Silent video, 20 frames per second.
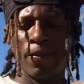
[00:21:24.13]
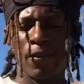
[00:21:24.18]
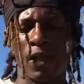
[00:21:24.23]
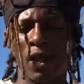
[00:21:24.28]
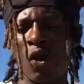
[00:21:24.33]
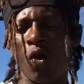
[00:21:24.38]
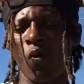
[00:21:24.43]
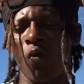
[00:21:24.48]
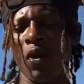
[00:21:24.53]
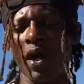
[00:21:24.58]
a
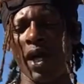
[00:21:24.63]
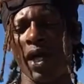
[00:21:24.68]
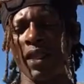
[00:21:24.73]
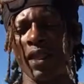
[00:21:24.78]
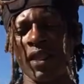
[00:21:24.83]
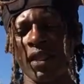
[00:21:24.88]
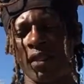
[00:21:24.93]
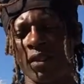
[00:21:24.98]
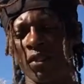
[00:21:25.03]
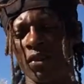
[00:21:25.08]
way
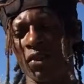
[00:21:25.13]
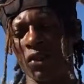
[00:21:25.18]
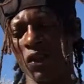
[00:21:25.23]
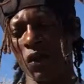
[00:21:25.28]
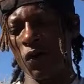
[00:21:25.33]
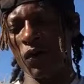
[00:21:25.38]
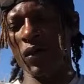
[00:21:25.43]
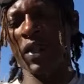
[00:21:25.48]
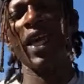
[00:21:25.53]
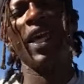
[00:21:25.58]
so
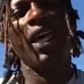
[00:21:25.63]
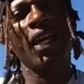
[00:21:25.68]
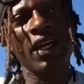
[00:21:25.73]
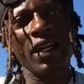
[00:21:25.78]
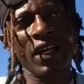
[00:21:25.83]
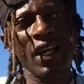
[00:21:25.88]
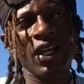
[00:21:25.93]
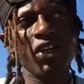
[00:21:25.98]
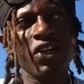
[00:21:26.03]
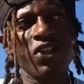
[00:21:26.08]
they could
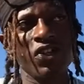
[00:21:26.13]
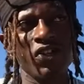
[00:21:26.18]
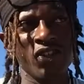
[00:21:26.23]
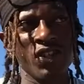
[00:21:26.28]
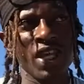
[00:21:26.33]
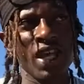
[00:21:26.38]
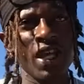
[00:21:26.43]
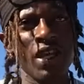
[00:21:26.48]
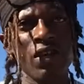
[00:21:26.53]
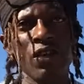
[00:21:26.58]

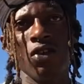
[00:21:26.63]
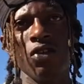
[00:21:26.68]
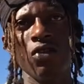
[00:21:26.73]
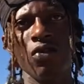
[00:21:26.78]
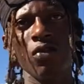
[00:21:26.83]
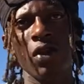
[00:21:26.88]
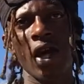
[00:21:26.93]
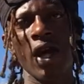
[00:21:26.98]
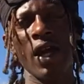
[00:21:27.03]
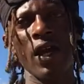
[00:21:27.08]
understand you,
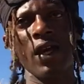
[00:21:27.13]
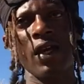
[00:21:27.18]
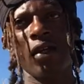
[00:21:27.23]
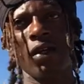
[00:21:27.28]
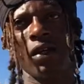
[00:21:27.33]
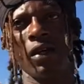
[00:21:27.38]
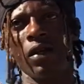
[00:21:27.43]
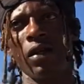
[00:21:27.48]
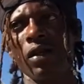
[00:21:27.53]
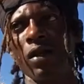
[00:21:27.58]
right?
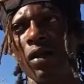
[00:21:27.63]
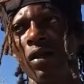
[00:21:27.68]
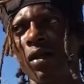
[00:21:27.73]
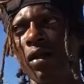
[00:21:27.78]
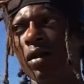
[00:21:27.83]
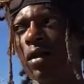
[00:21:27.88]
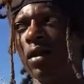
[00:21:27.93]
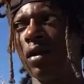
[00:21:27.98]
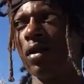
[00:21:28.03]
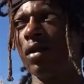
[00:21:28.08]

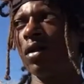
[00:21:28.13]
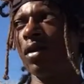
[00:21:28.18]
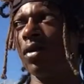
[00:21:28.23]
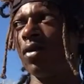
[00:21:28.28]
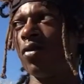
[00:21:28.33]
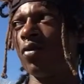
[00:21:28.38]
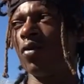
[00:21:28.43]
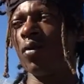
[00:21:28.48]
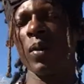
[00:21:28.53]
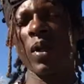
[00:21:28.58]

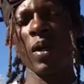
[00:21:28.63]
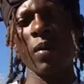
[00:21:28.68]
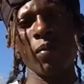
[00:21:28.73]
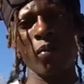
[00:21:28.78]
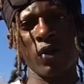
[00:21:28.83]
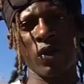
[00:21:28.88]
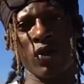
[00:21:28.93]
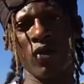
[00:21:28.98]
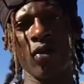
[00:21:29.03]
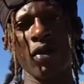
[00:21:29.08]
Remember,
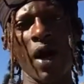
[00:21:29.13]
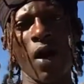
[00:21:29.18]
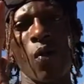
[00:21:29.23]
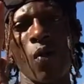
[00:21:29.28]
you're that